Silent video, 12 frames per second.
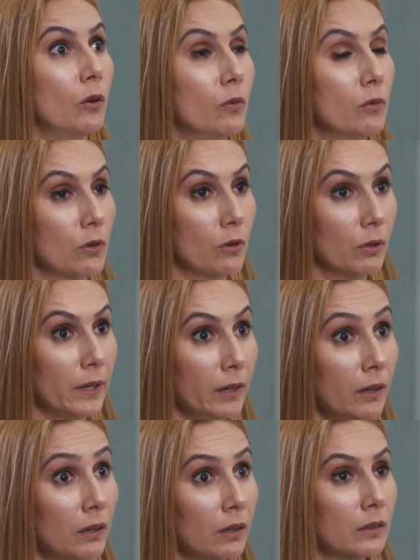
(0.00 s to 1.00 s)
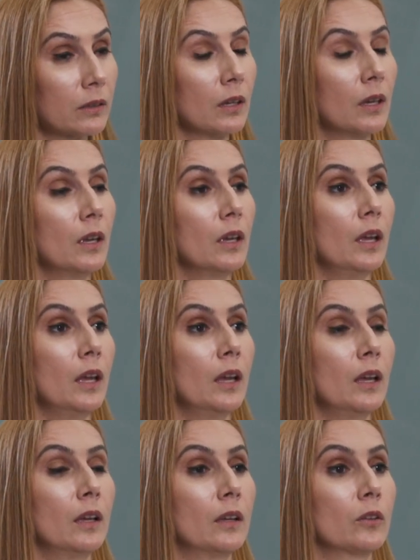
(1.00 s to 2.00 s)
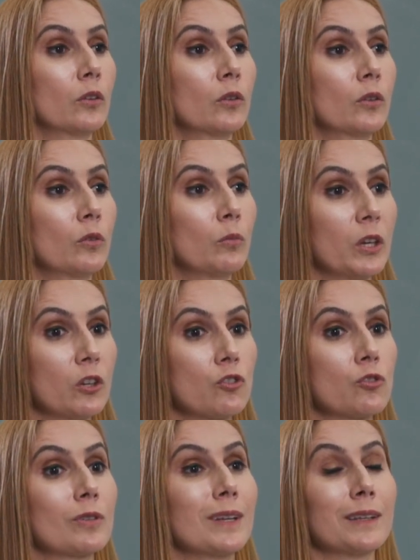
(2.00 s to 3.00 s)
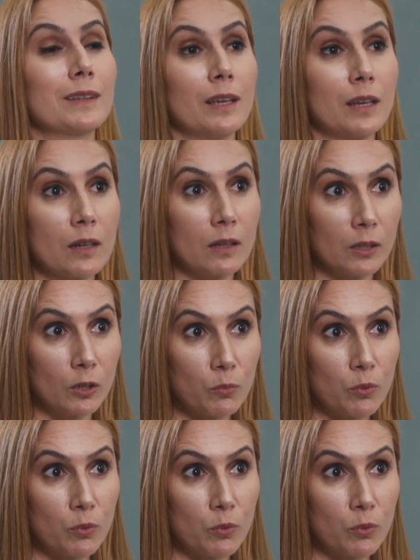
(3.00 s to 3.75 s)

overall health, and to make sure that they clean